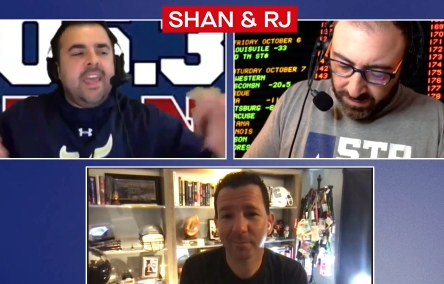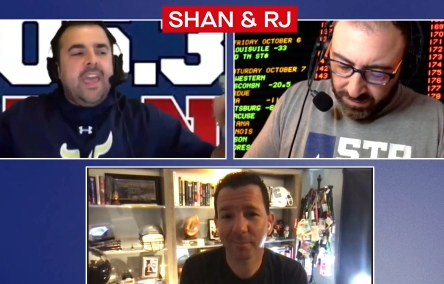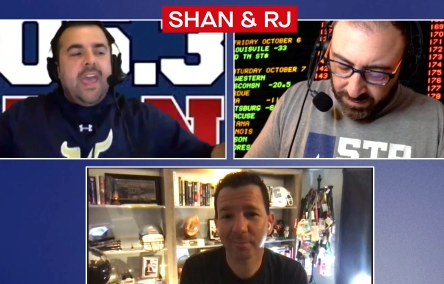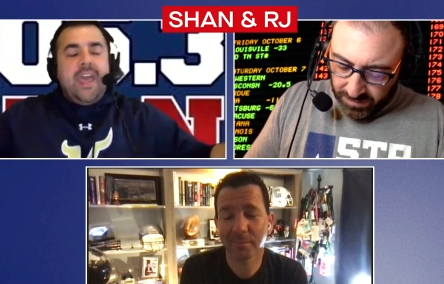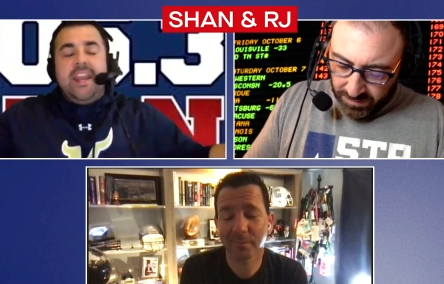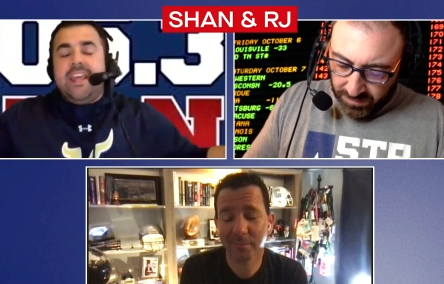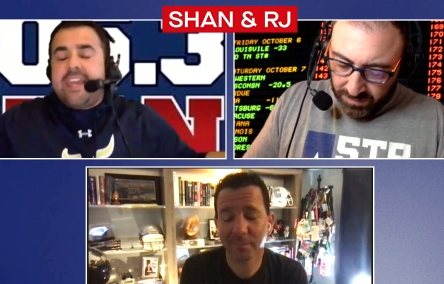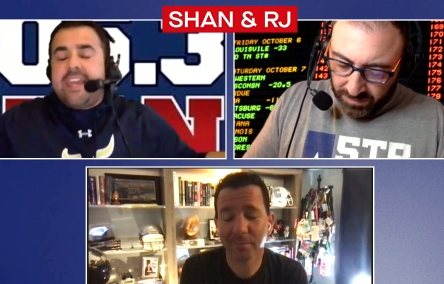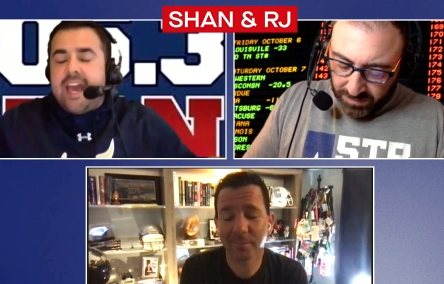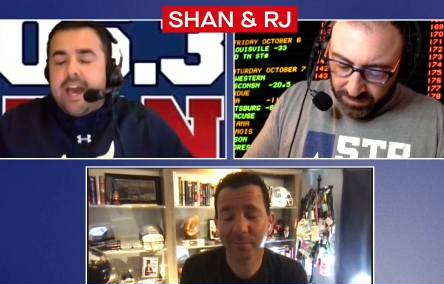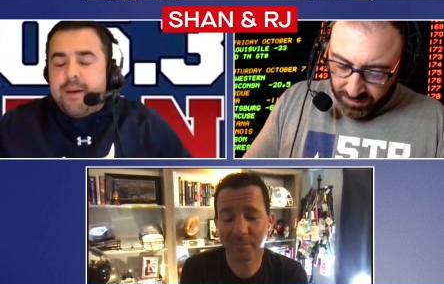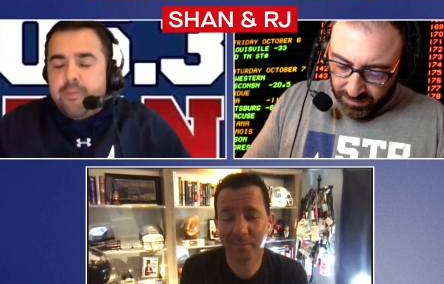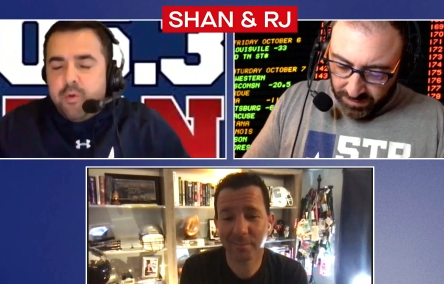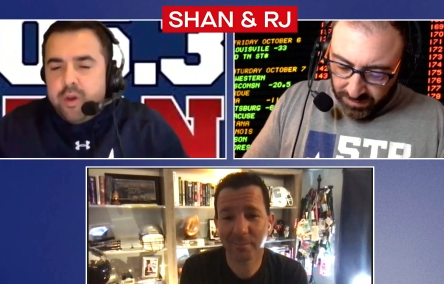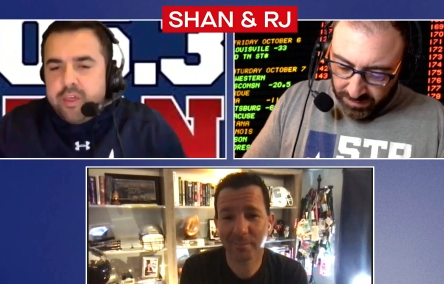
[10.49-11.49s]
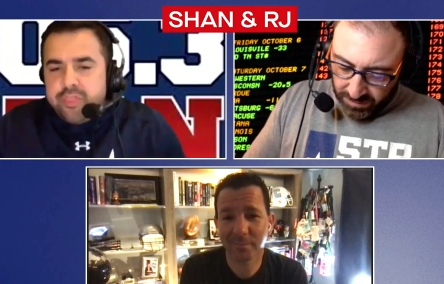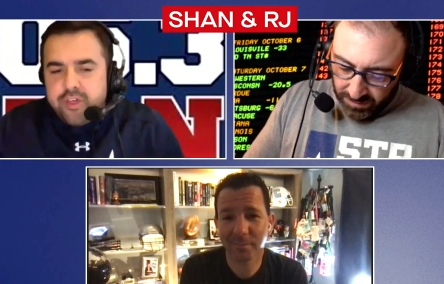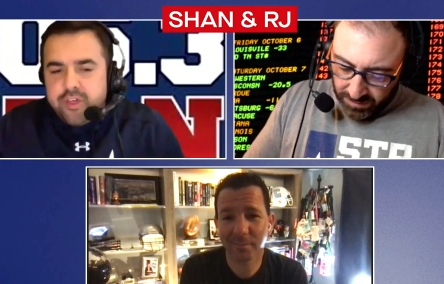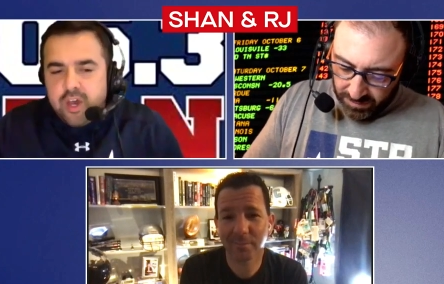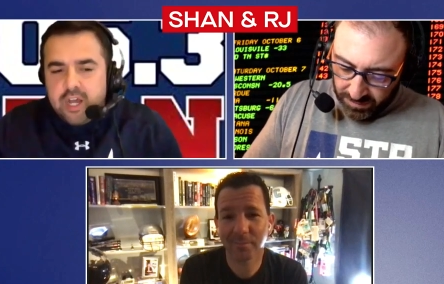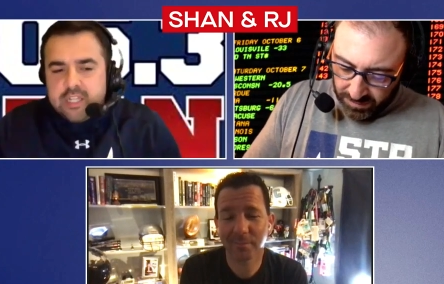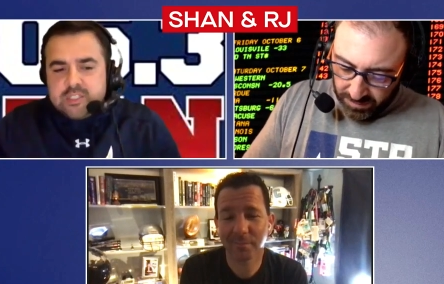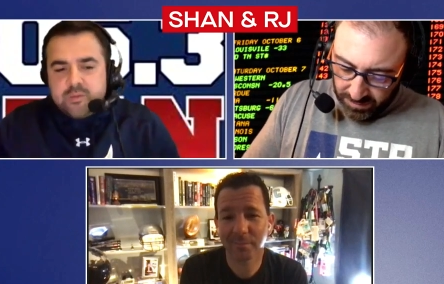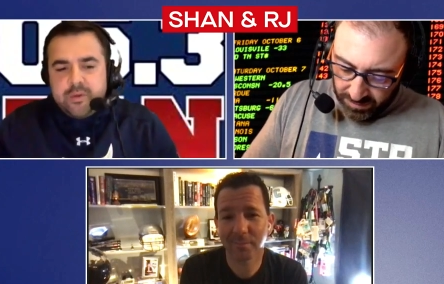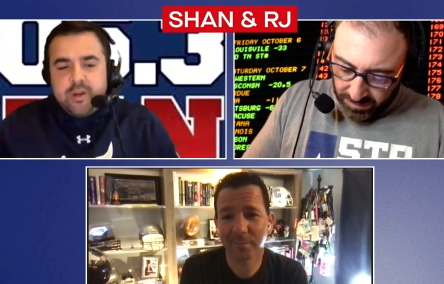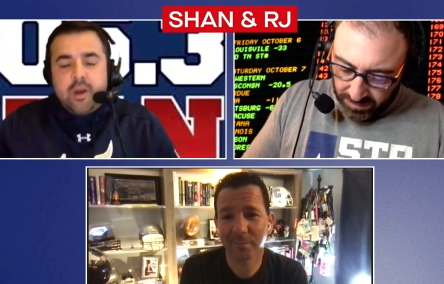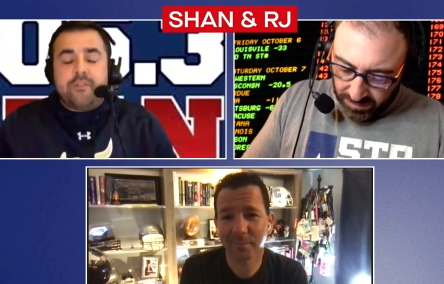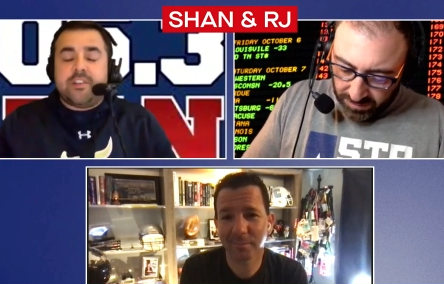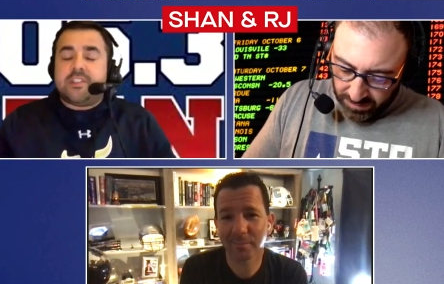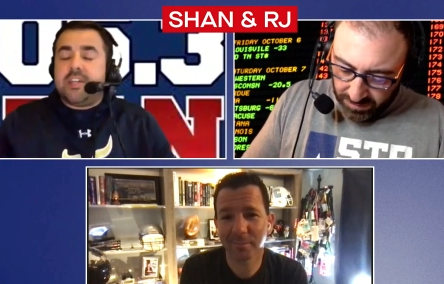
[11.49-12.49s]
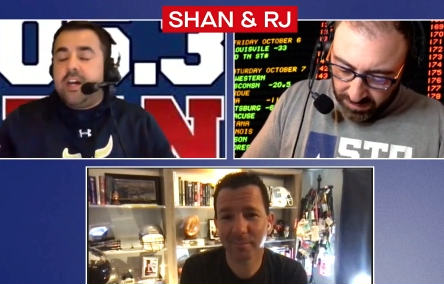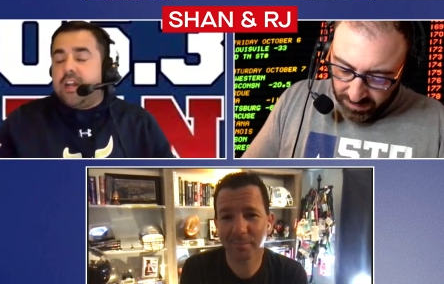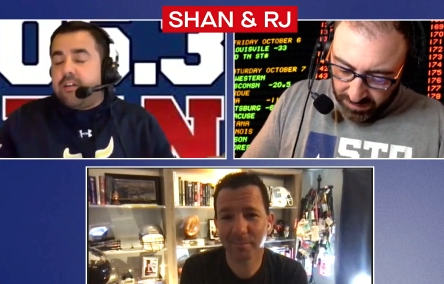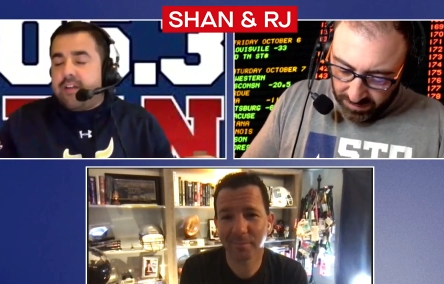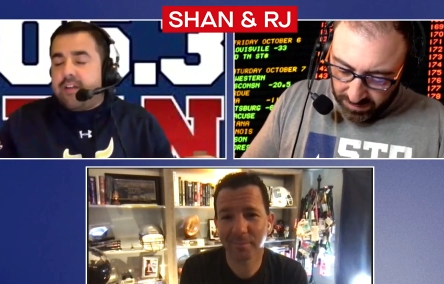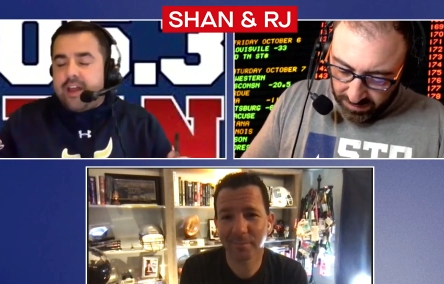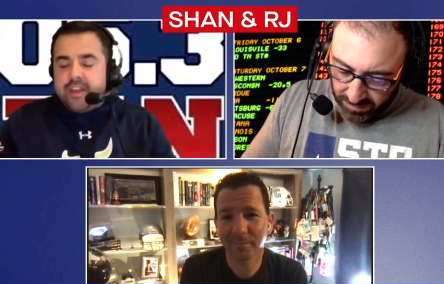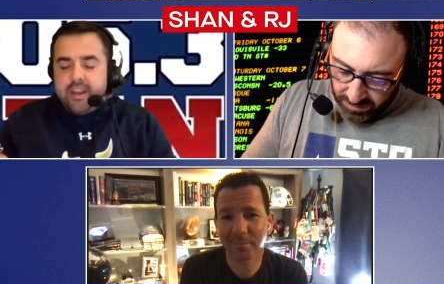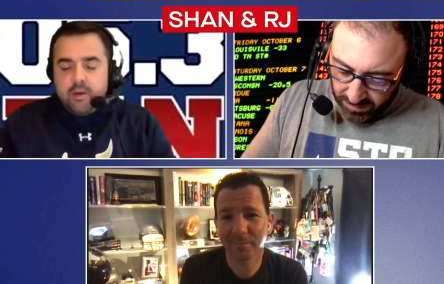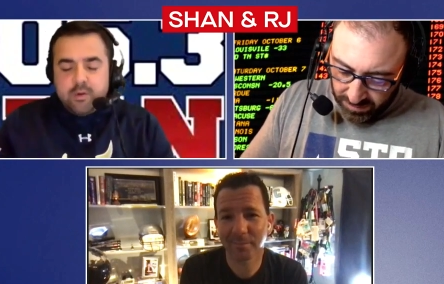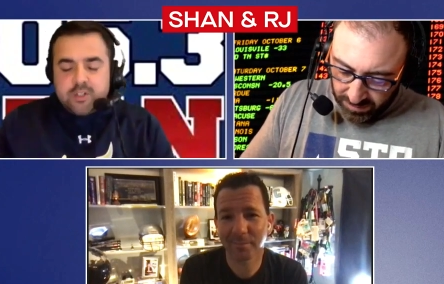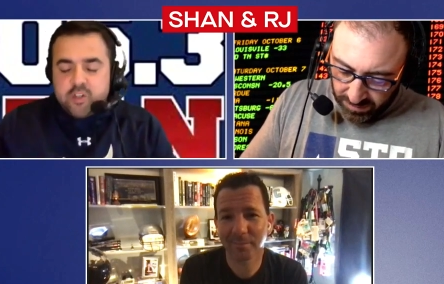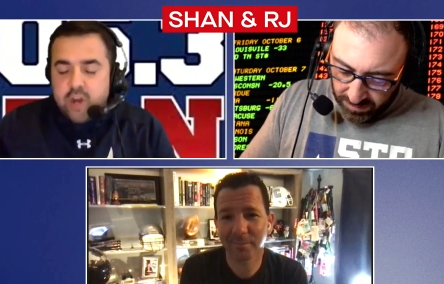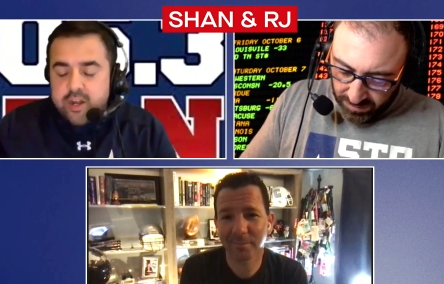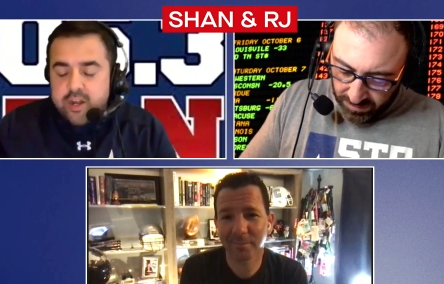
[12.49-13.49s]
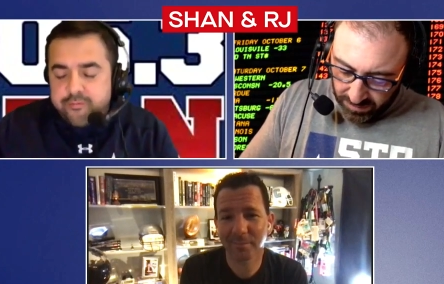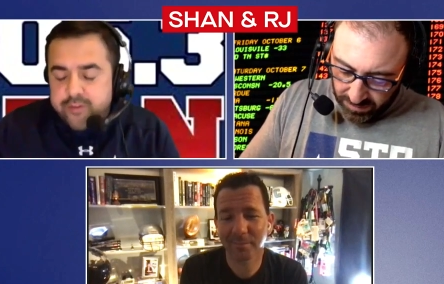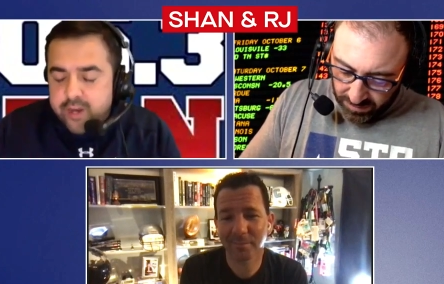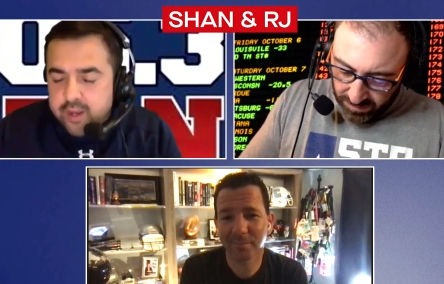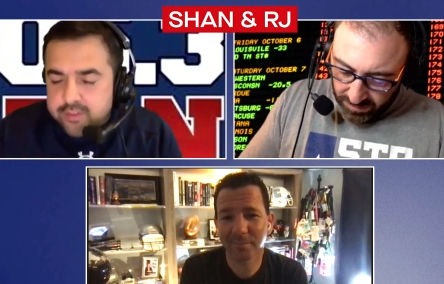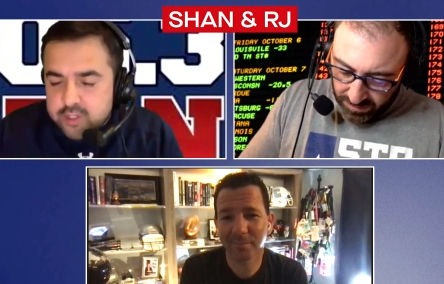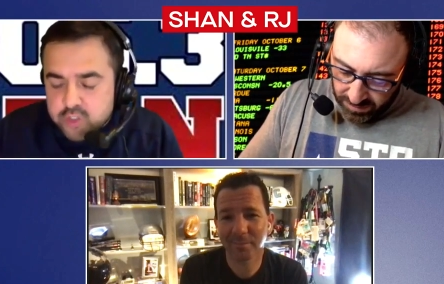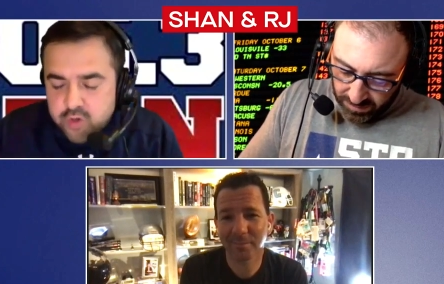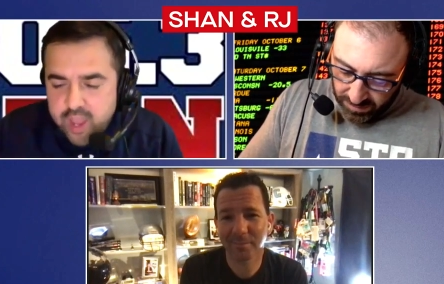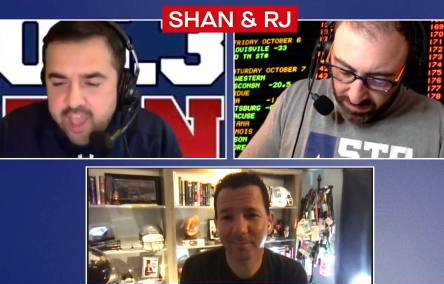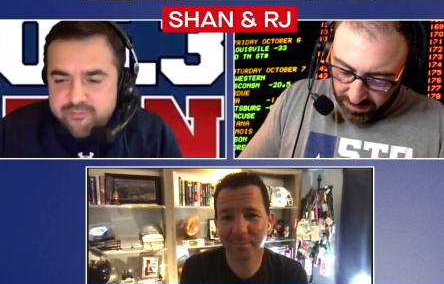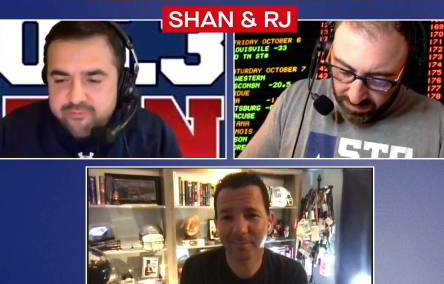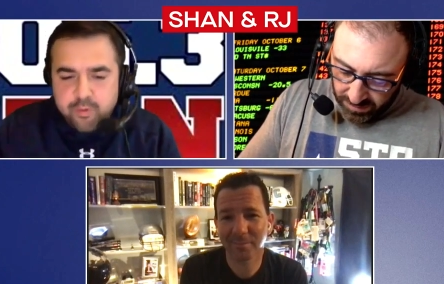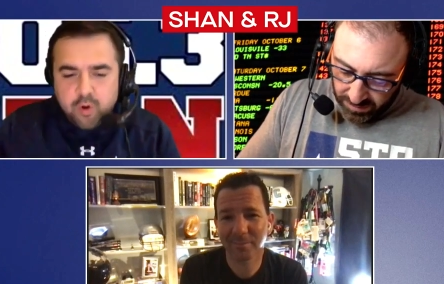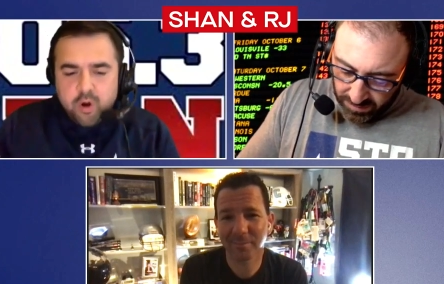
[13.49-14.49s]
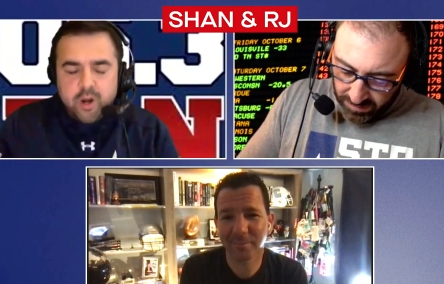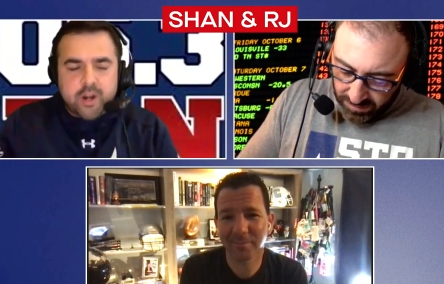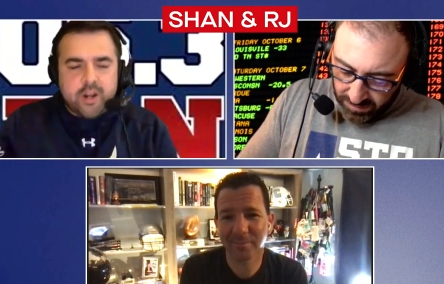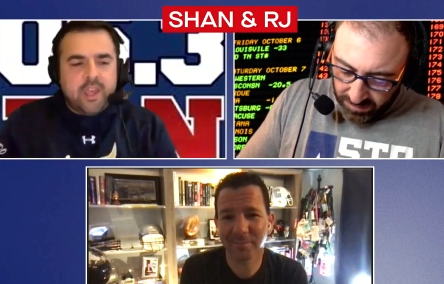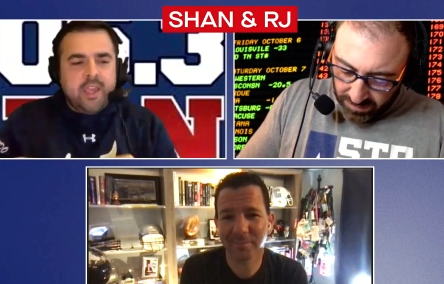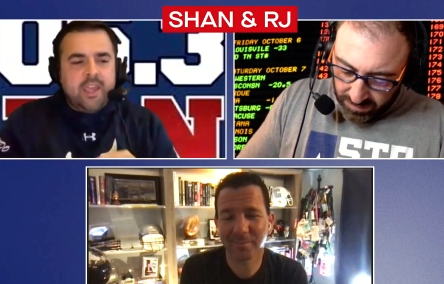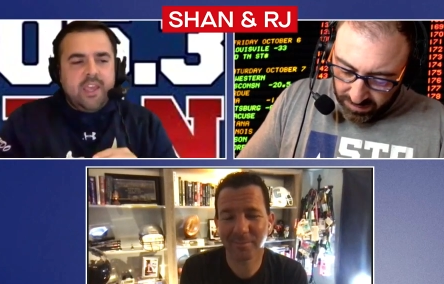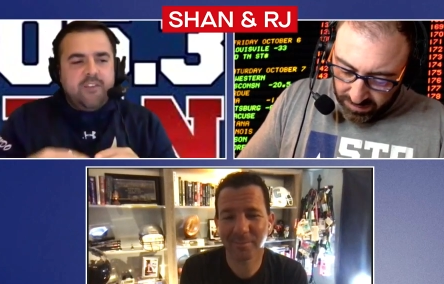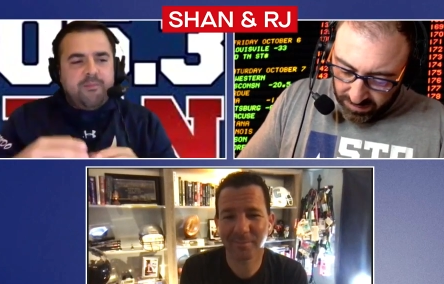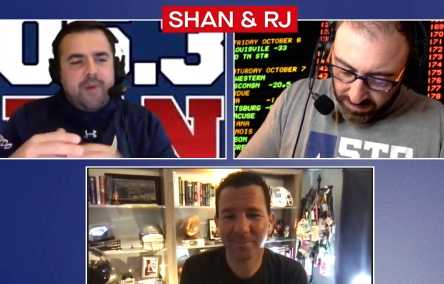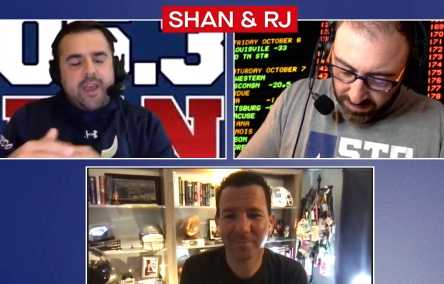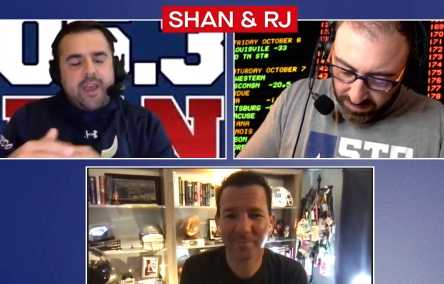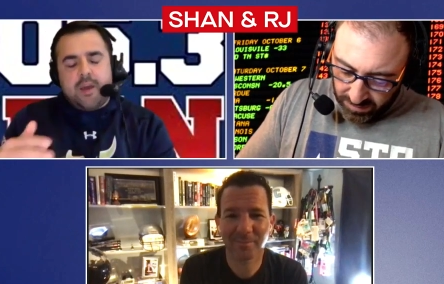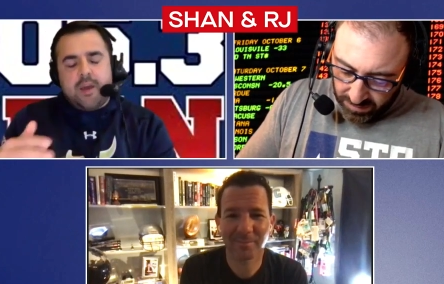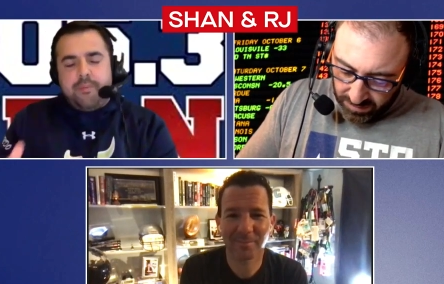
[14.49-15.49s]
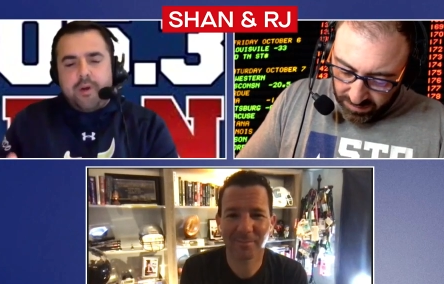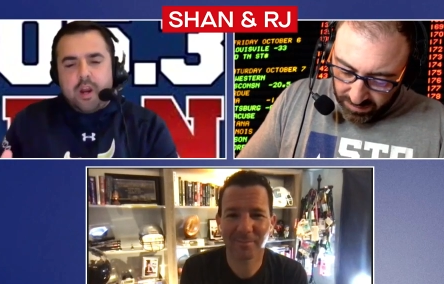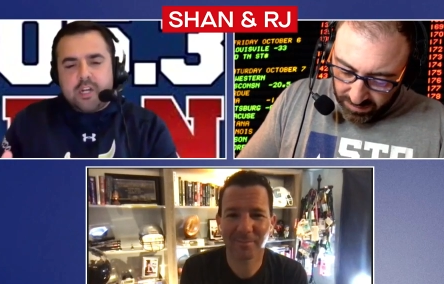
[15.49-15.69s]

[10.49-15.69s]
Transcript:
Speaker 1: And any Cowboy thoughts? We don't have a ton around here. We're trying to figure out the draft board.